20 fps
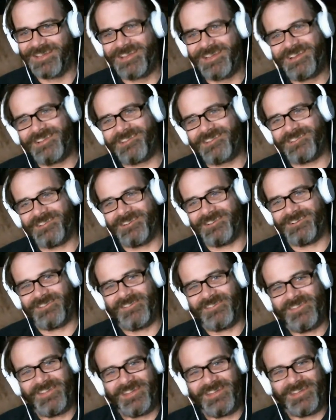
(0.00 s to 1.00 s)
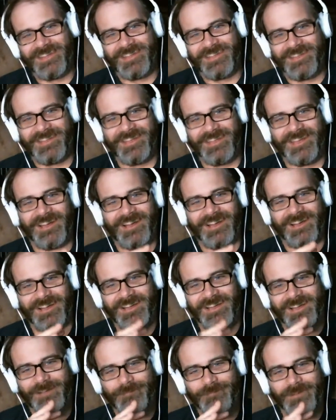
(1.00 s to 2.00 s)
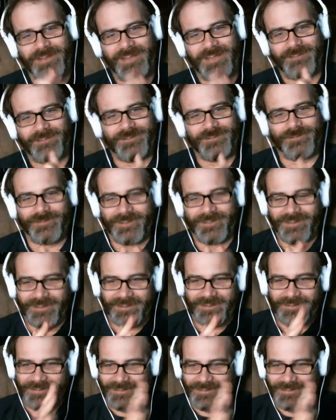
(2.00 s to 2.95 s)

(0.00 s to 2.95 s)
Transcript: So yeah, I'm an avid reader.